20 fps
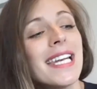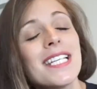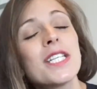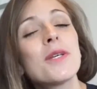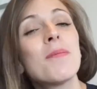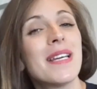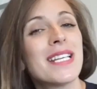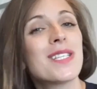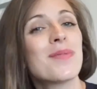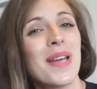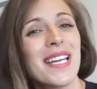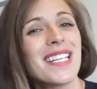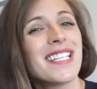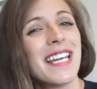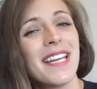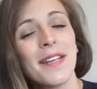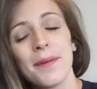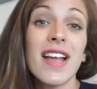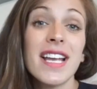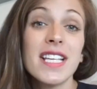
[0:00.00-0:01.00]
a little bit
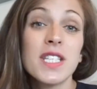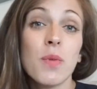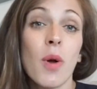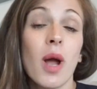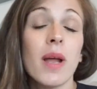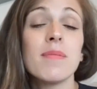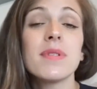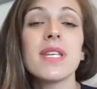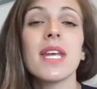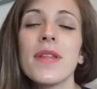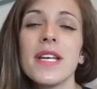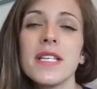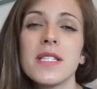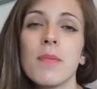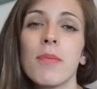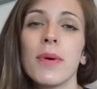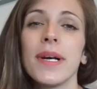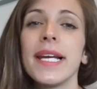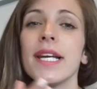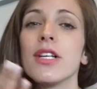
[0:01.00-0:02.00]
sweaty. Face wipes. These
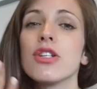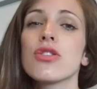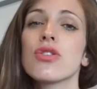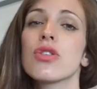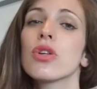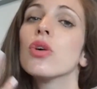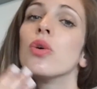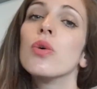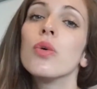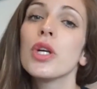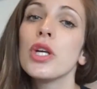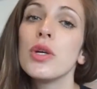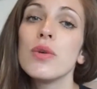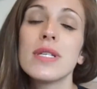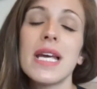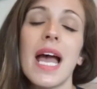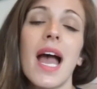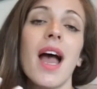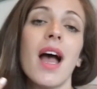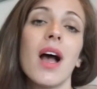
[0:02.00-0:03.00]
are brilliant just to cool you
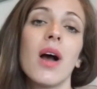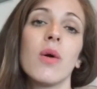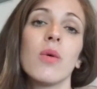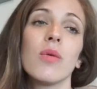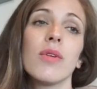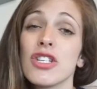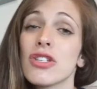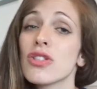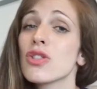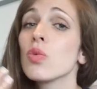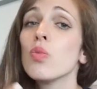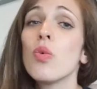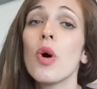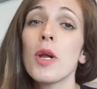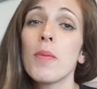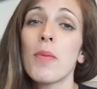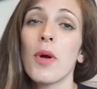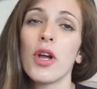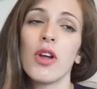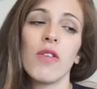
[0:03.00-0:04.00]
down, just to
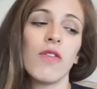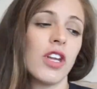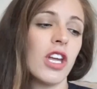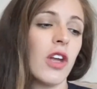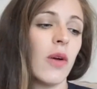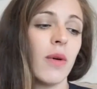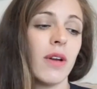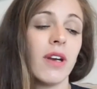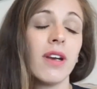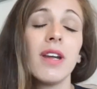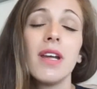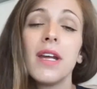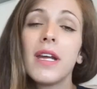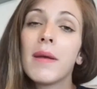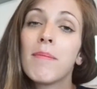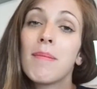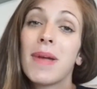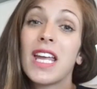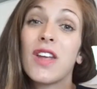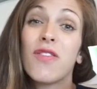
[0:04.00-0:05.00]
wipe over you and
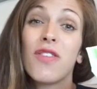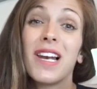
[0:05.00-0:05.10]
make